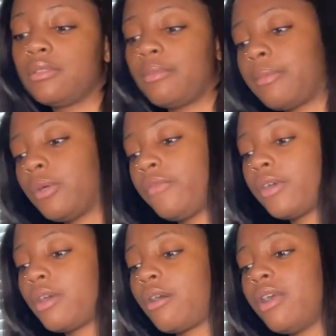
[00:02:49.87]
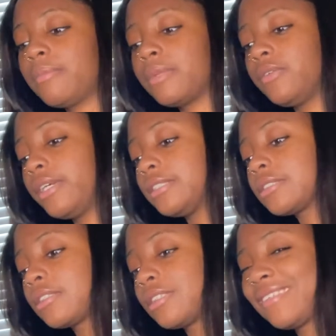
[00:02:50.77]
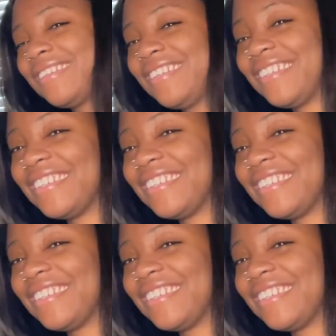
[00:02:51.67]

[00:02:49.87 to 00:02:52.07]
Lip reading: My little fucking heart be racing.